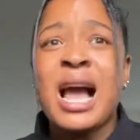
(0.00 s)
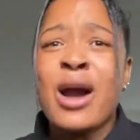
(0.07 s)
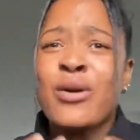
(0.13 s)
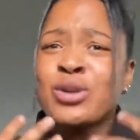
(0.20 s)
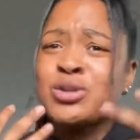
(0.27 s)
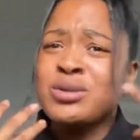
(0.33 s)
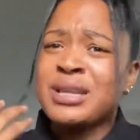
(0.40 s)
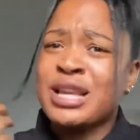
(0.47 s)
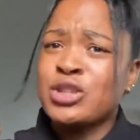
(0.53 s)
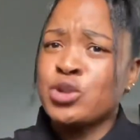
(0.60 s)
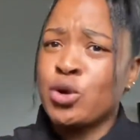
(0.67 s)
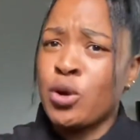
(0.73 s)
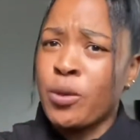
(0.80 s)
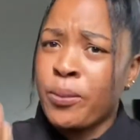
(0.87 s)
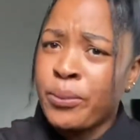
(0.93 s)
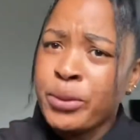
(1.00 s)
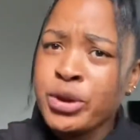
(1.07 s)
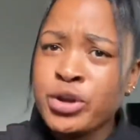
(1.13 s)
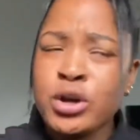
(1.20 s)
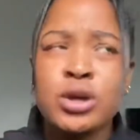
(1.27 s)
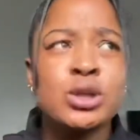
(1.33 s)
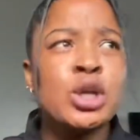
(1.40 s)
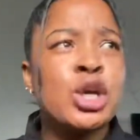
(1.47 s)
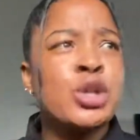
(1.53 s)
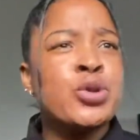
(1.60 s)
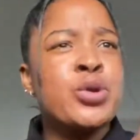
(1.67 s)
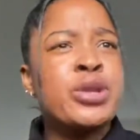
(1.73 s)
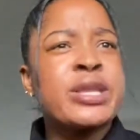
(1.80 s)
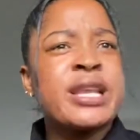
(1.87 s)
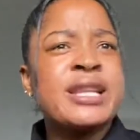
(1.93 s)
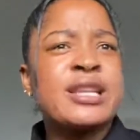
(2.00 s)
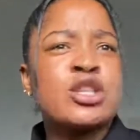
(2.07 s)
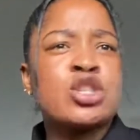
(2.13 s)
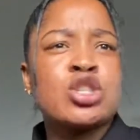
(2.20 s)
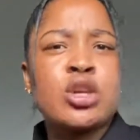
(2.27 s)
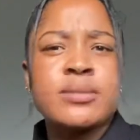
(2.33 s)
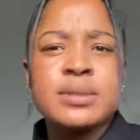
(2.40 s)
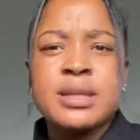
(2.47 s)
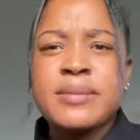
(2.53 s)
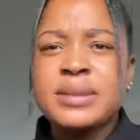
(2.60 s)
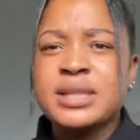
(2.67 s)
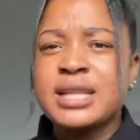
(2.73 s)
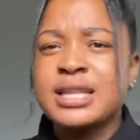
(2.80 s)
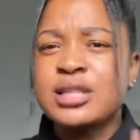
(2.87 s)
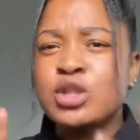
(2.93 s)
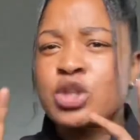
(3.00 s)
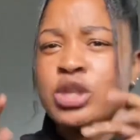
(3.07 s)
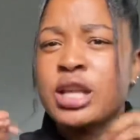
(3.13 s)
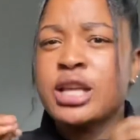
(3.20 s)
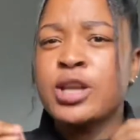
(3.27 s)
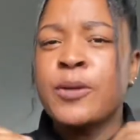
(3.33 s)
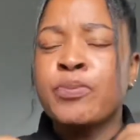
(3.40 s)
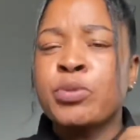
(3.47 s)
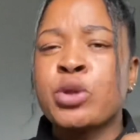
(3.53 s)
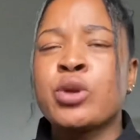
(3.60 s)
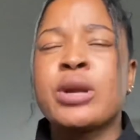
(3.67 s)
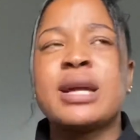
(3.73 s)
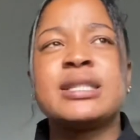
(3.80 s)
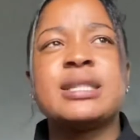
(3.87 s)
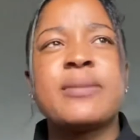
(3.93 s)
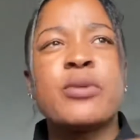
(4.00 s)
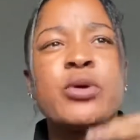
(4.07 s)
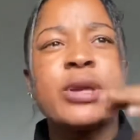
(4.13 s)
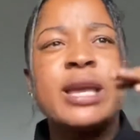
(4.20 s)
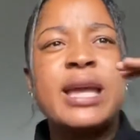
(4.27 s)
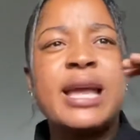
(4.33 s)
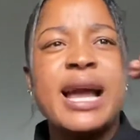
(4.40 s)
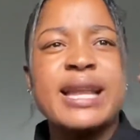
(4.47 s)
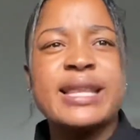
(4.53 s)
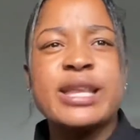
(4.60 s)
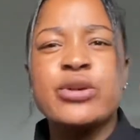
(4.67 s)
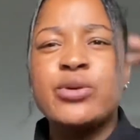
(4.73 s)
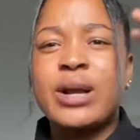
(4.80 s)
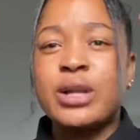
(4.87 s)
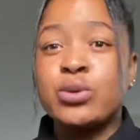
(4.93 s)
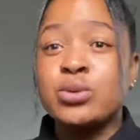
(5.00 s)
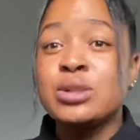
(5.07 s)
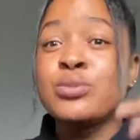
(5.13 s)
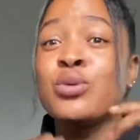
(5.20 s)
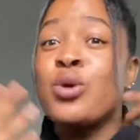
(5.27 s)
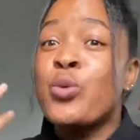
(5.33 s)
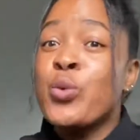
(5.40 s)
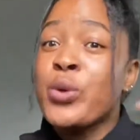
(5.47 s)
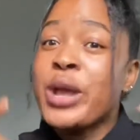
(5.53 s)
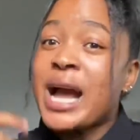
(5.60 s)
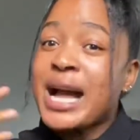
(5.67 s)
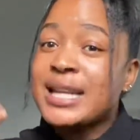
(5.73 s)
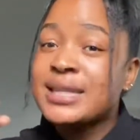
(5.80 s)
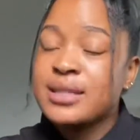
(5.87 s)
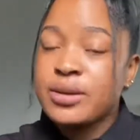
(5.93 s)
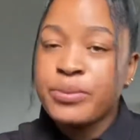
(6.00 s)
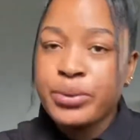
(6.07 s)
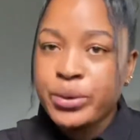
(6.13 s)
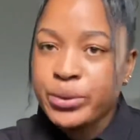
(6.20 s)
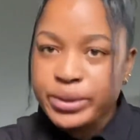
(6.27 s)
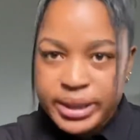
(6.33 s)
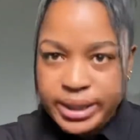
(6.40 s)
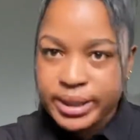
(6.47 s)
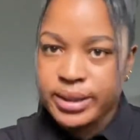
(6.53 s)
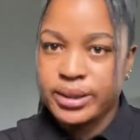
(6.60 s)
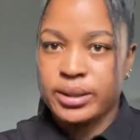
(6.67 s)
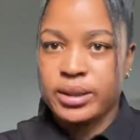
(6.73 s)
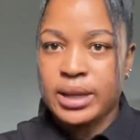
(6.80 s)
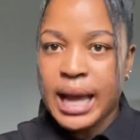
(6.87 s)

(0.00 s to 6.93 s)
I want to get your opinion. Do you think there's something is this? Do you think you can tell, okay, I think you can do this, because we are still building?